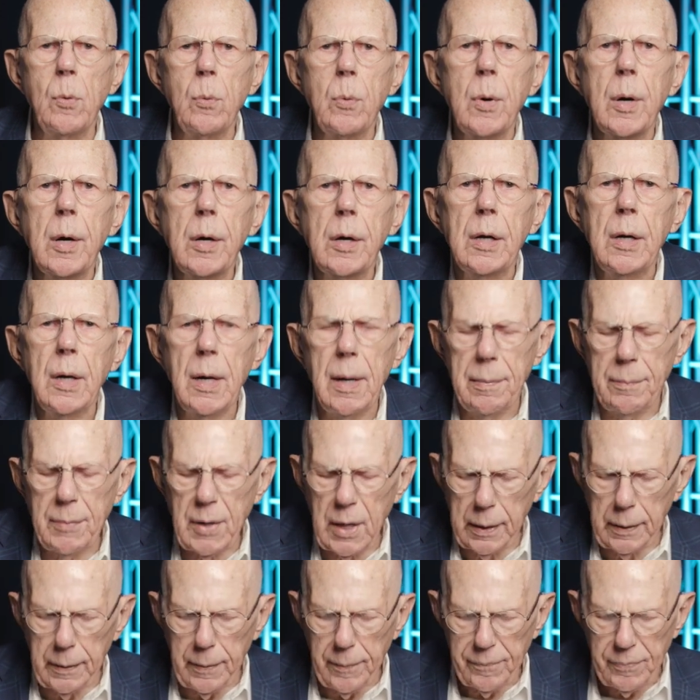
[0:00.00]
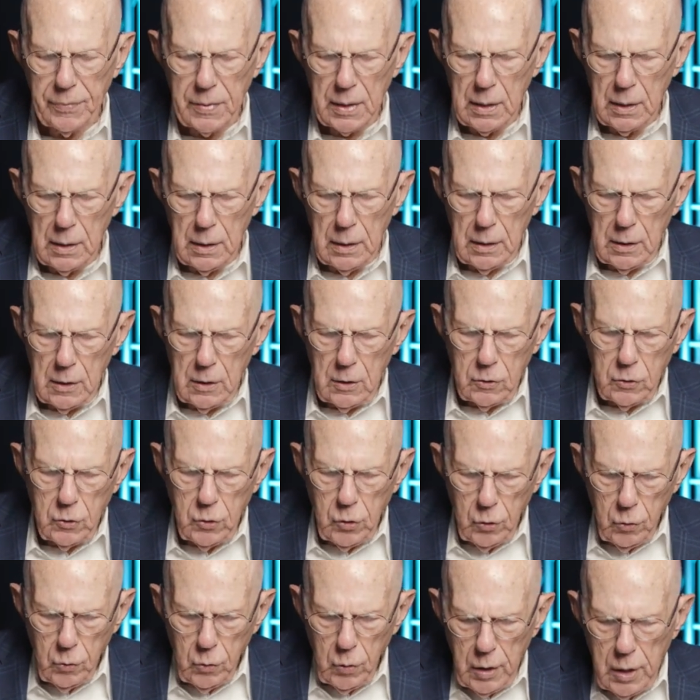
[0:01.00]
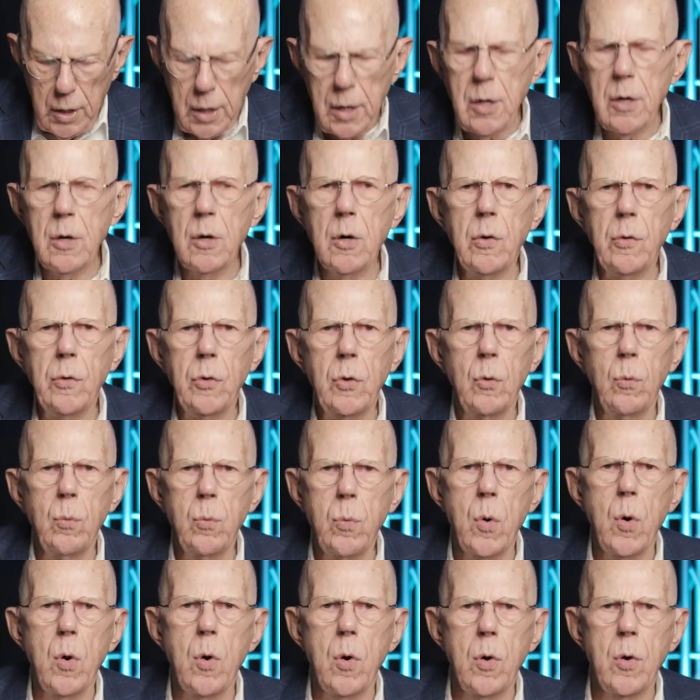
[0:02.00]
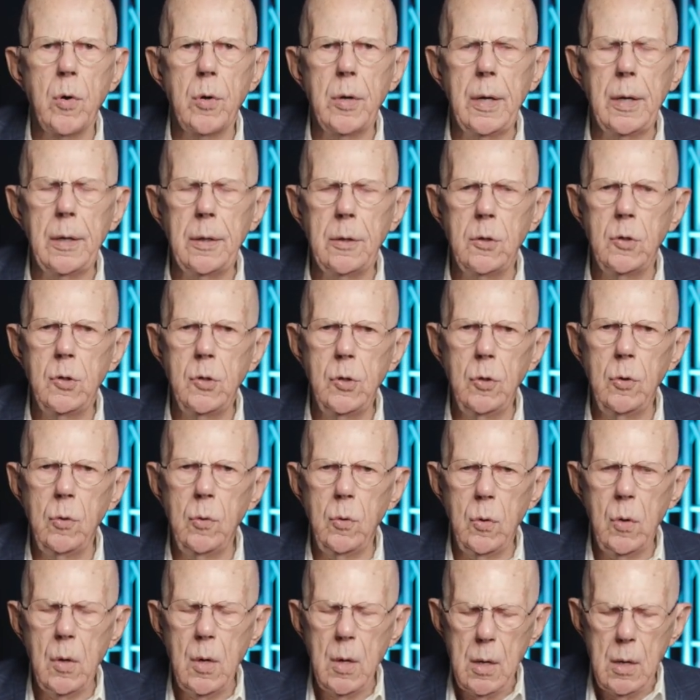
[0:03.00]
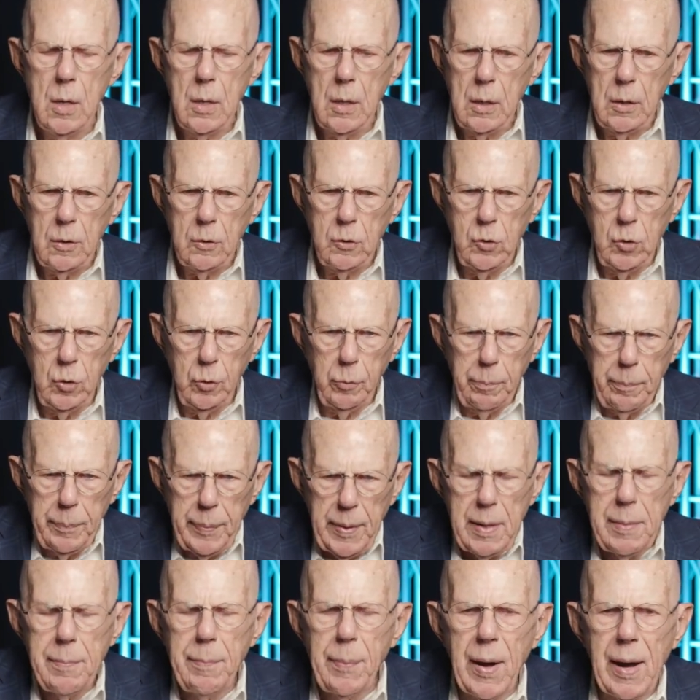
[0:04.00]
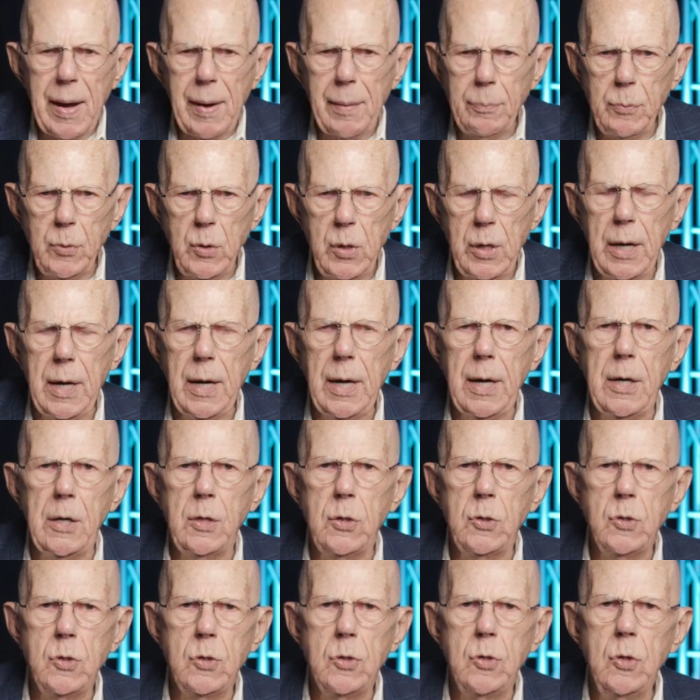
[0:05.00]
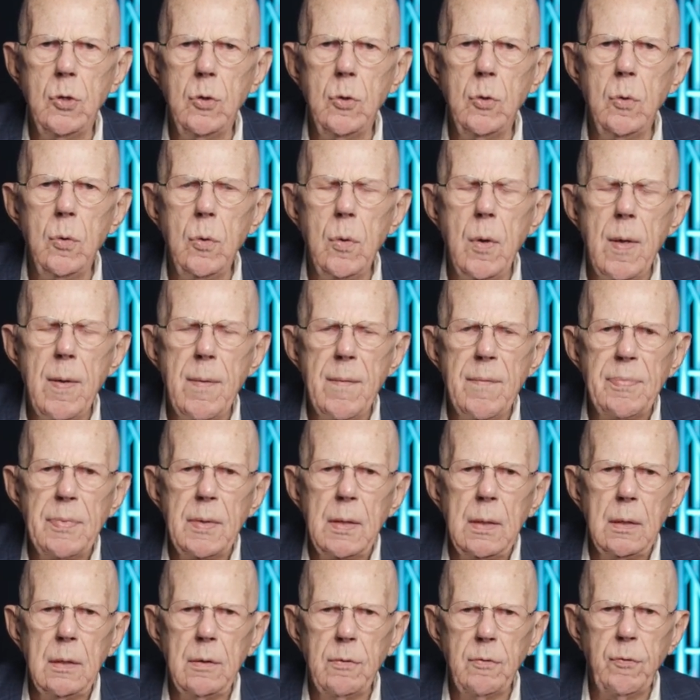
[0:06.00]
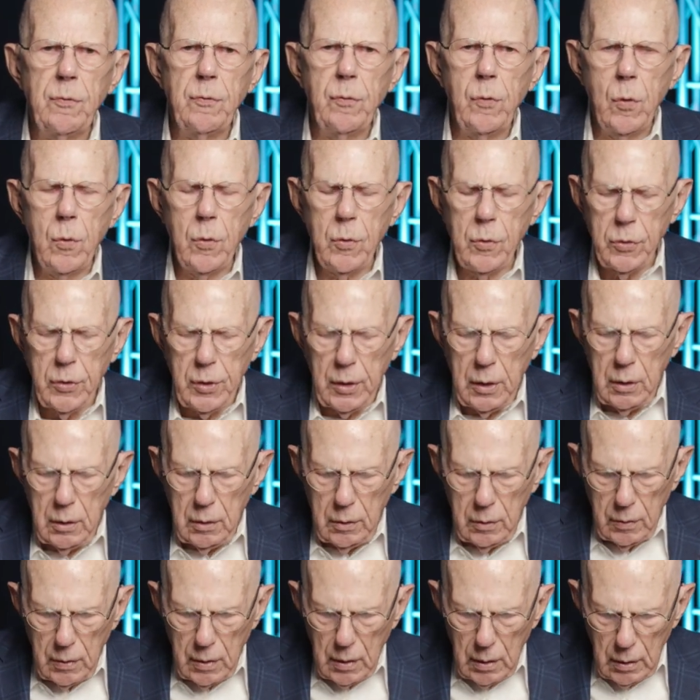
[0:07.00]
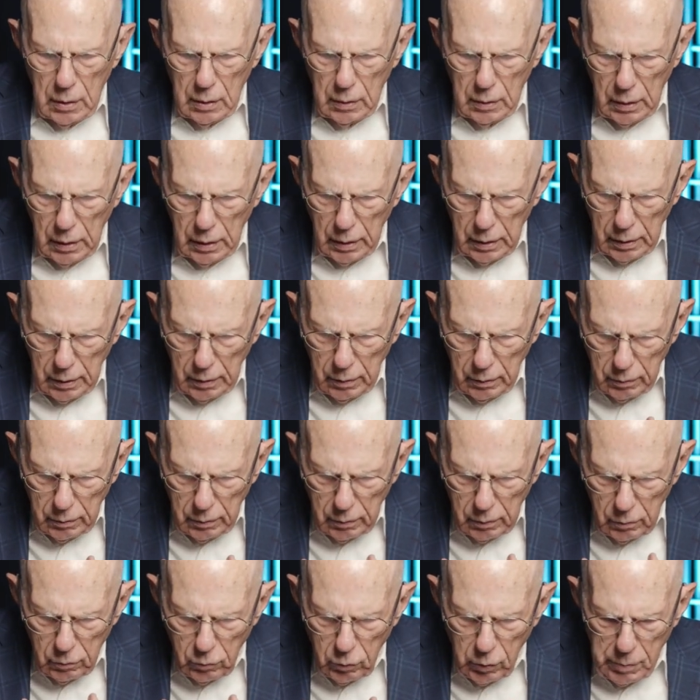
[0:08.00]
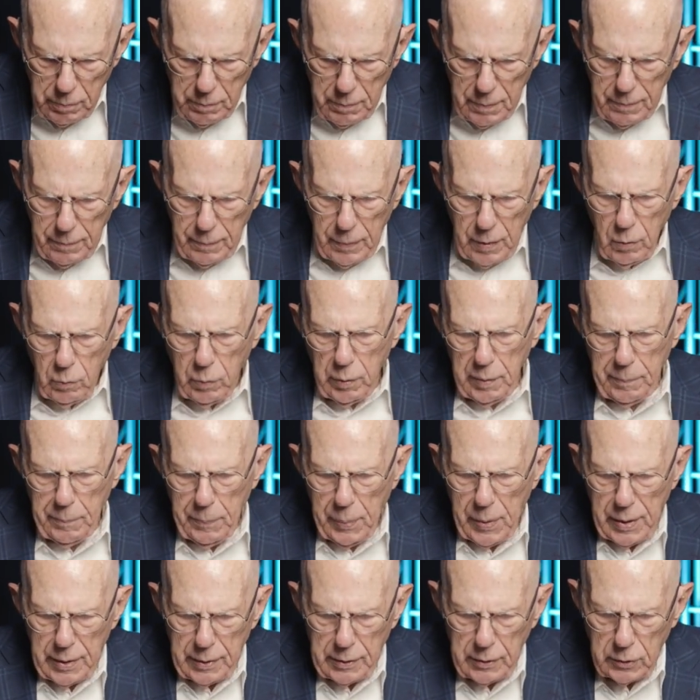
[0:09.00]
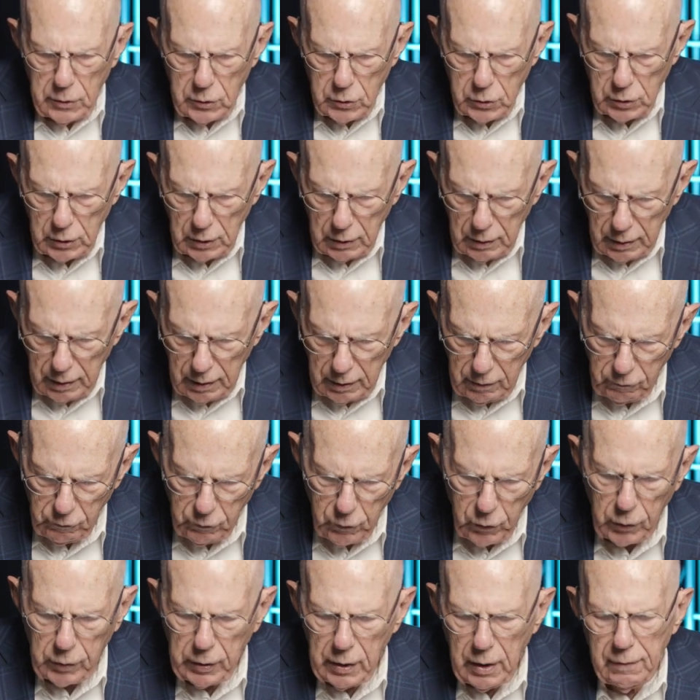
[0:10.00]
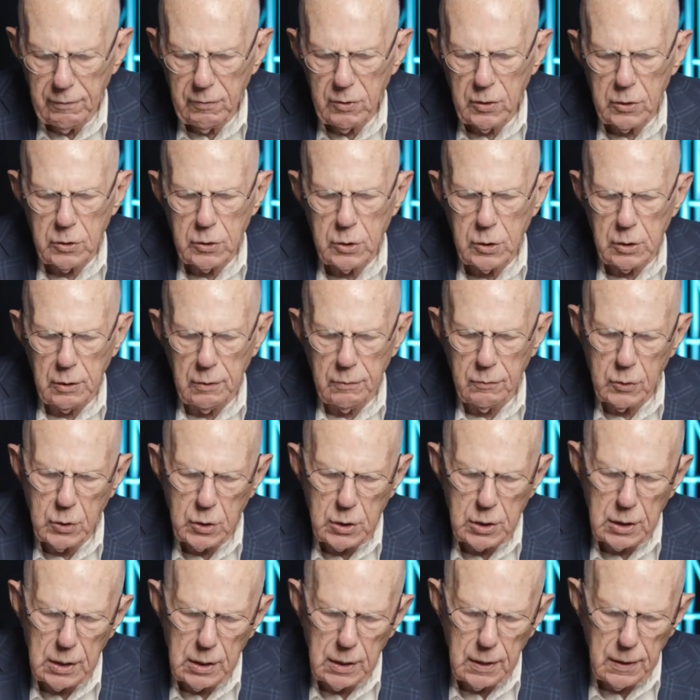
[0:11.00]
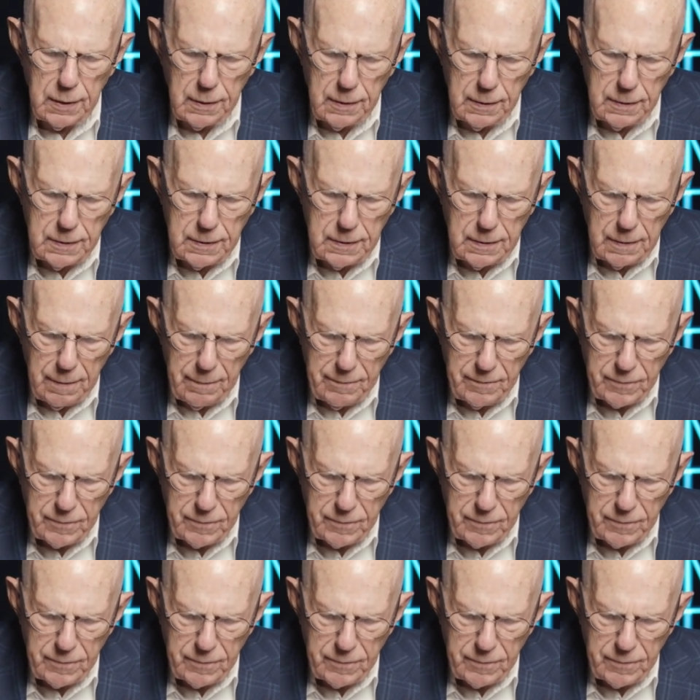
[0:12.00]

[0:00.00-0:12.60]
were coming to hear the word and to, to be baptized to, for the uh, re repentance and forgiveness of sins.